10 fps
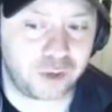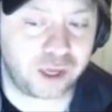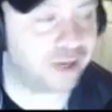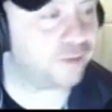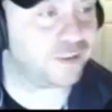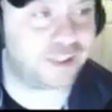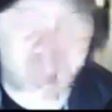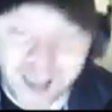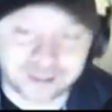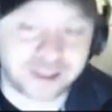And if
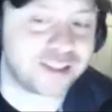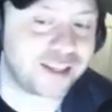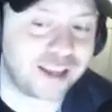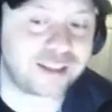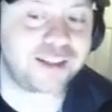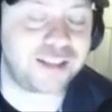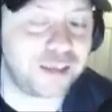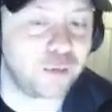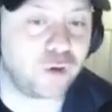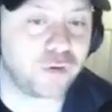Dak doesn't get the
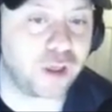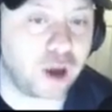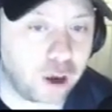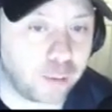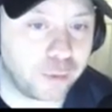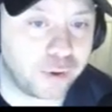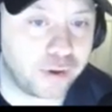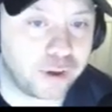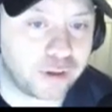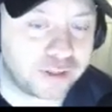team over the hump
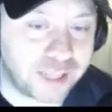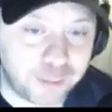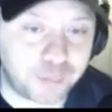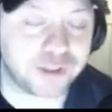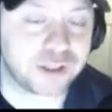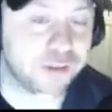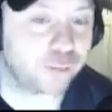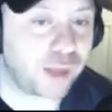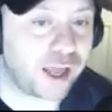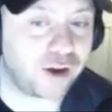deep into the
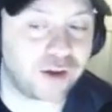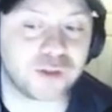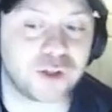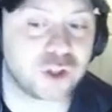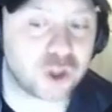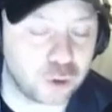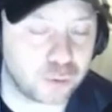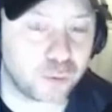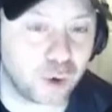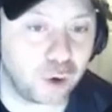playoffs or the
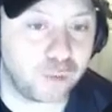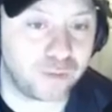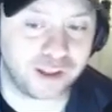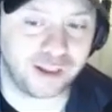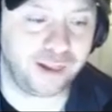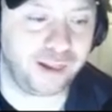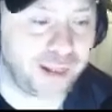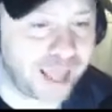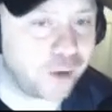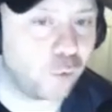Super Bowl,
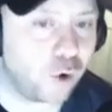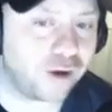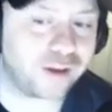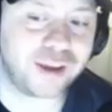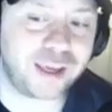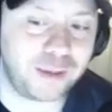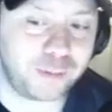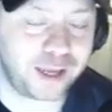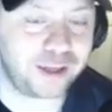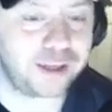let him walk and
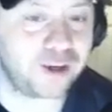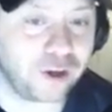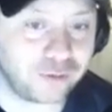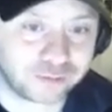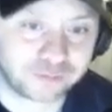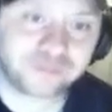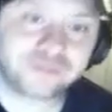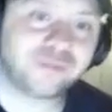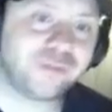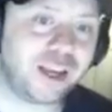keep Andy Dalton.
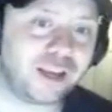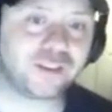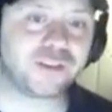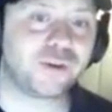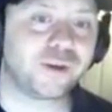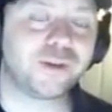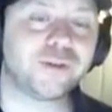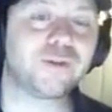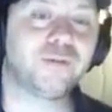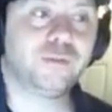End of story.
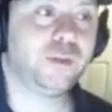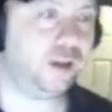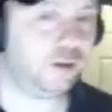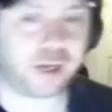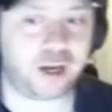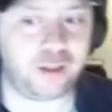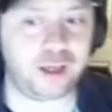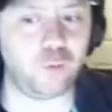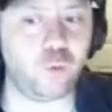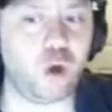I don't care.
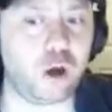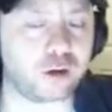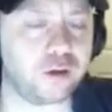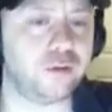Let him walk.